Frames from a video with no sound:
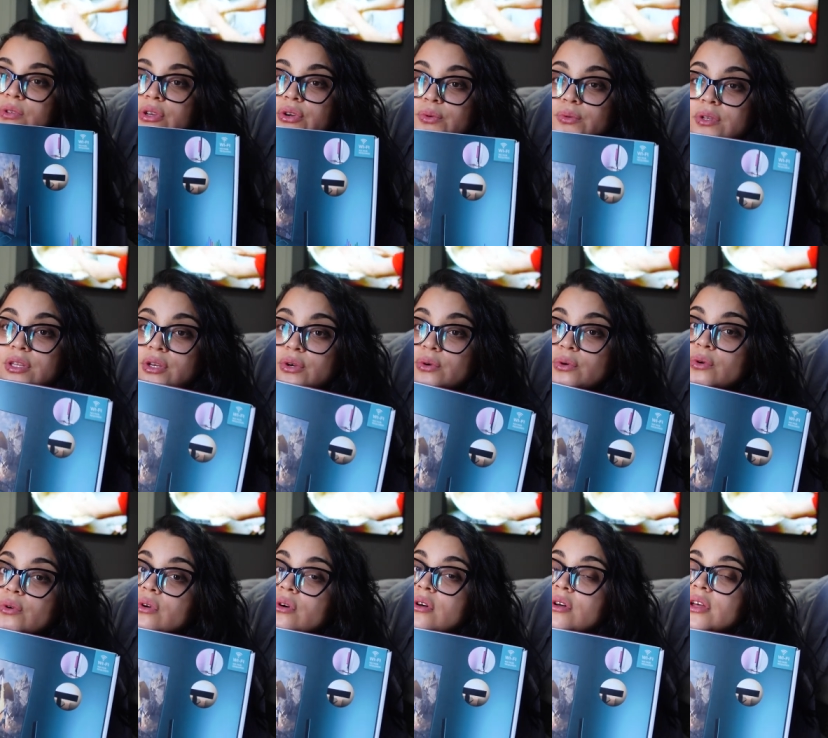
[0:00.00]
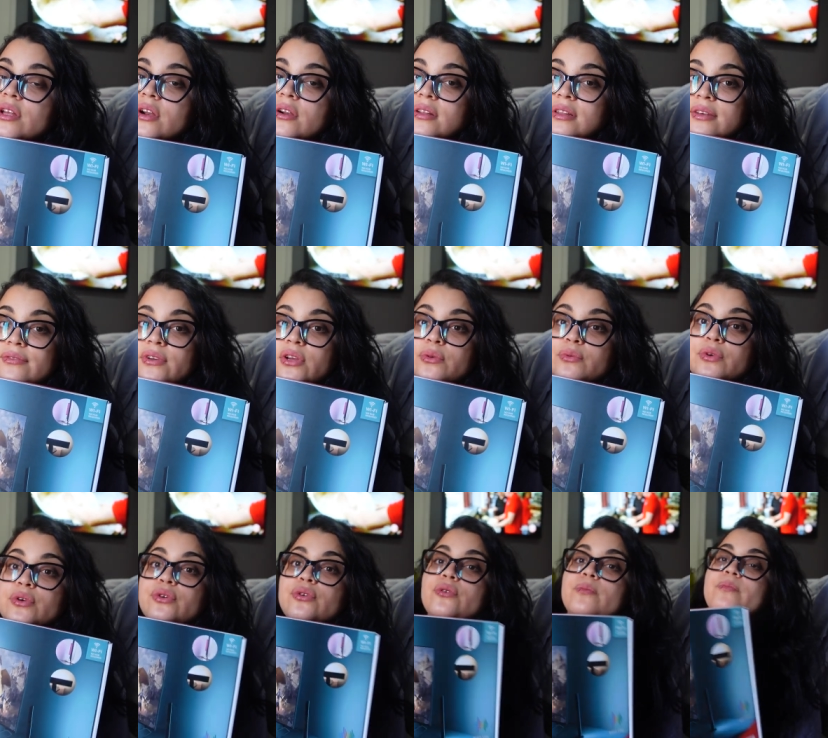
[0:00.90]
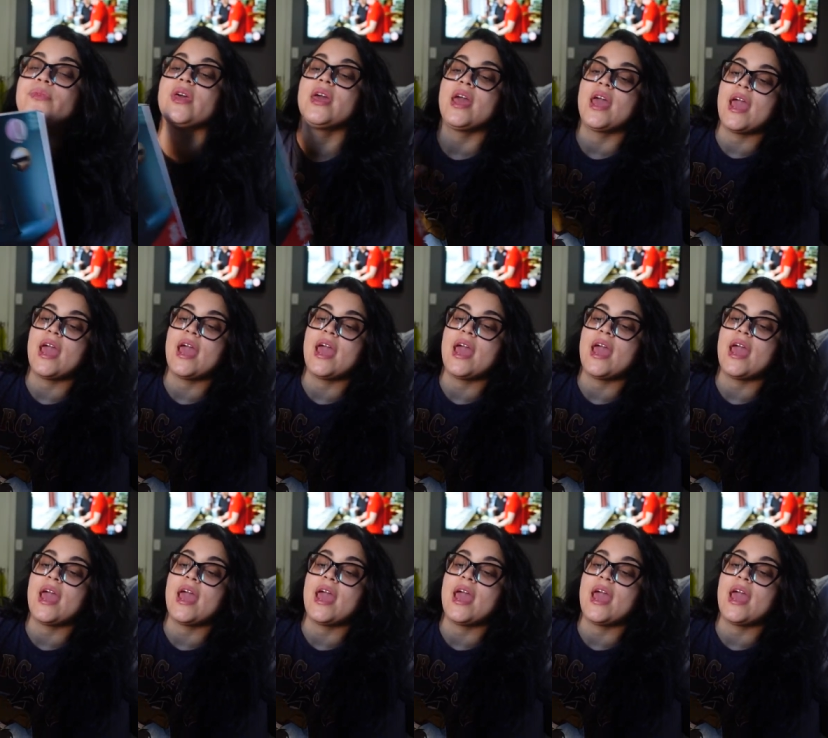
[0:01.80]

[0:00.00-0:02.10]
would look really cool in our living room.